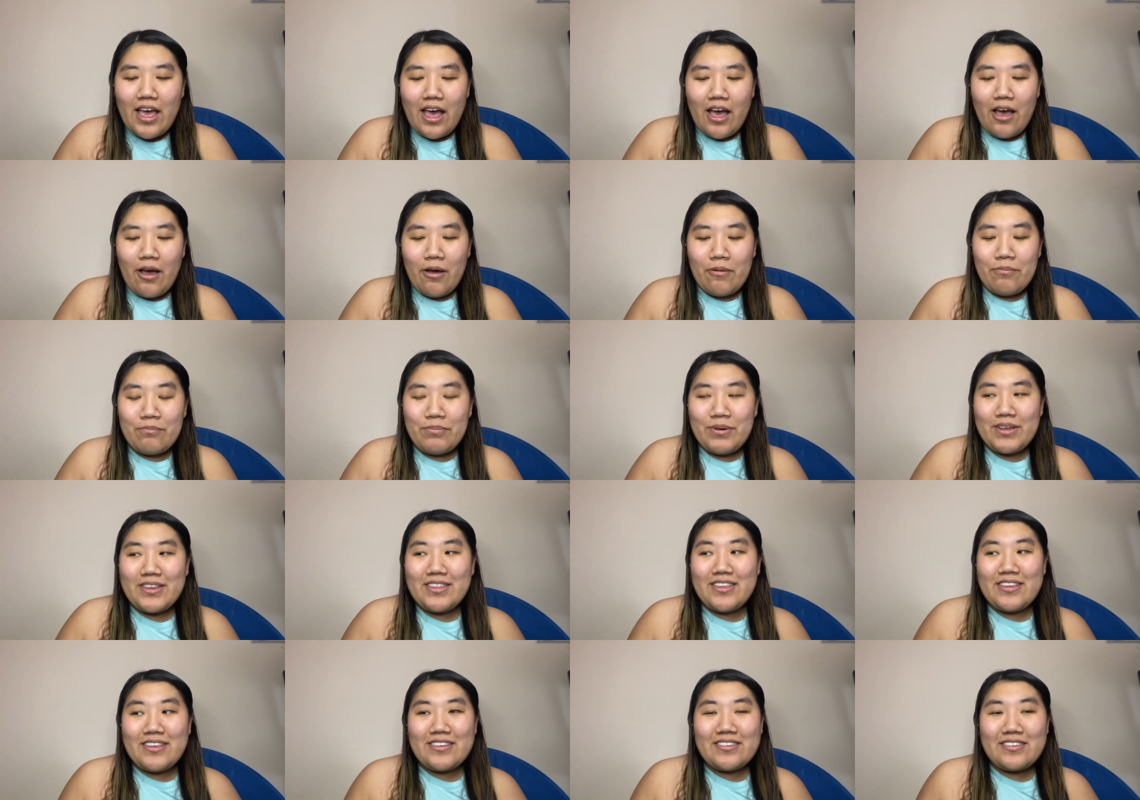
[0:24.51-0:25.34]
Um,
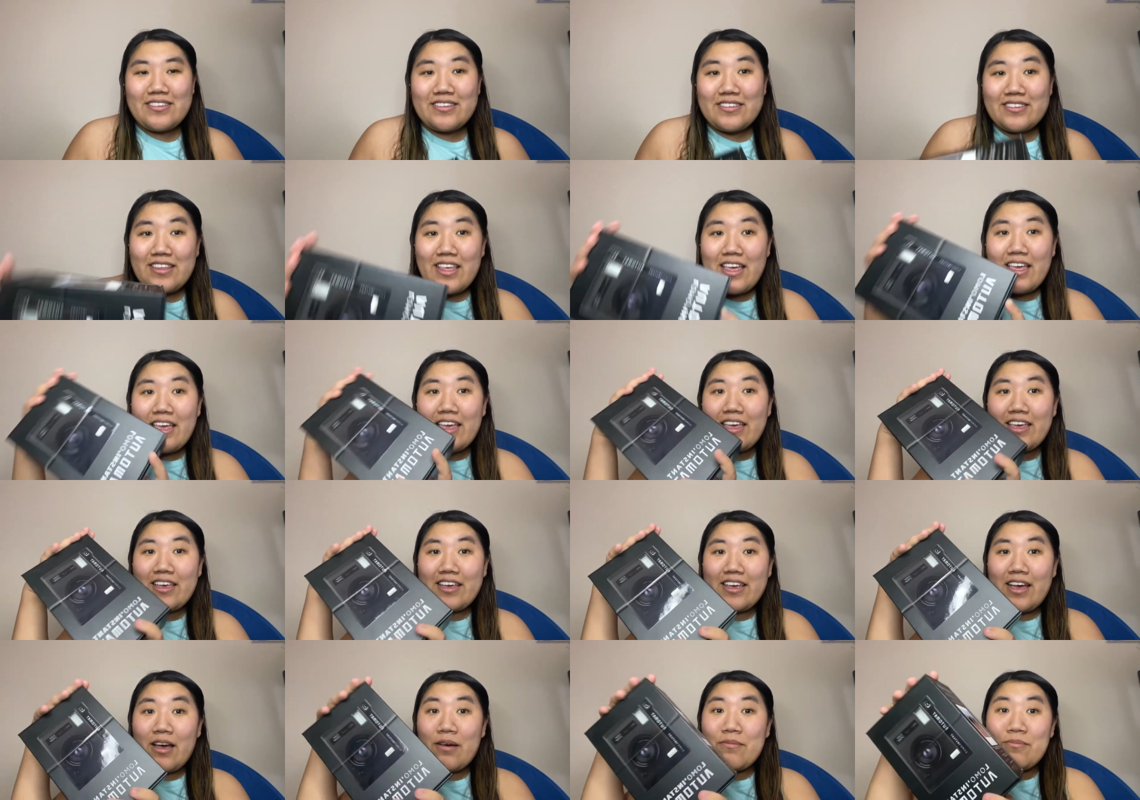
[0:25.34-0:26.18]
but this is
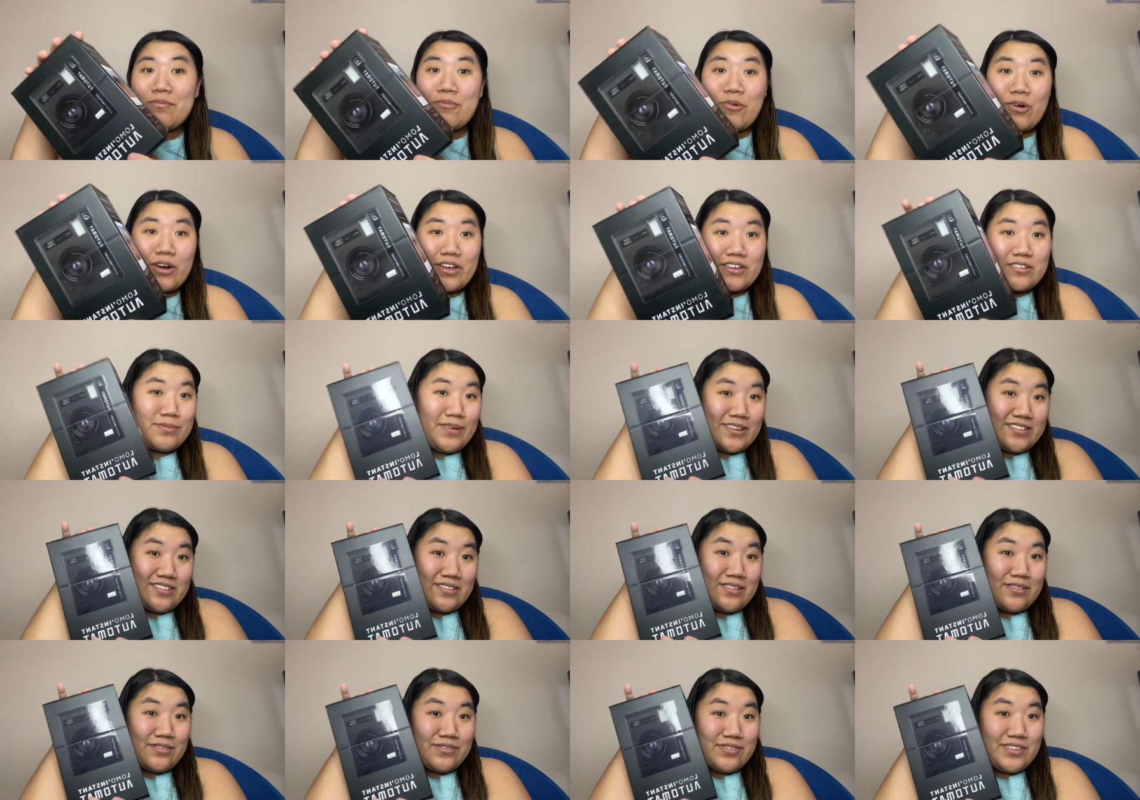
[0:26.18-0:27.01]
like a more
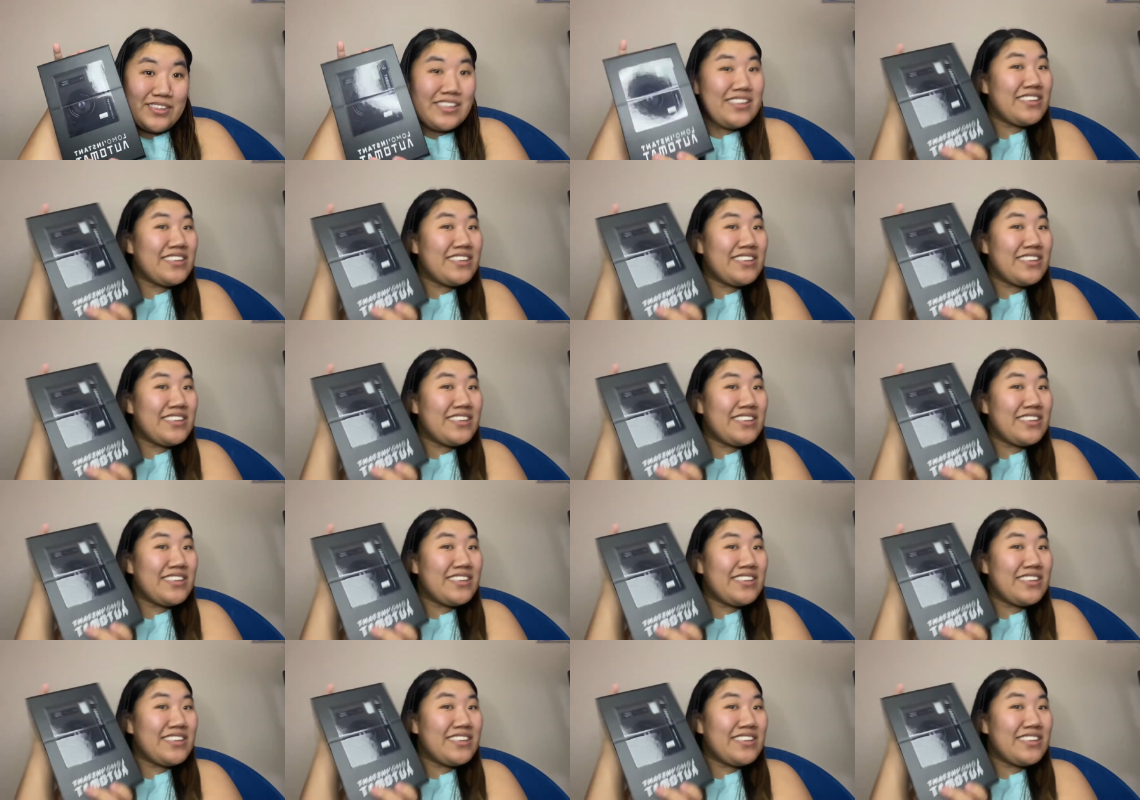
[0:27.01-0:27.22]
expensive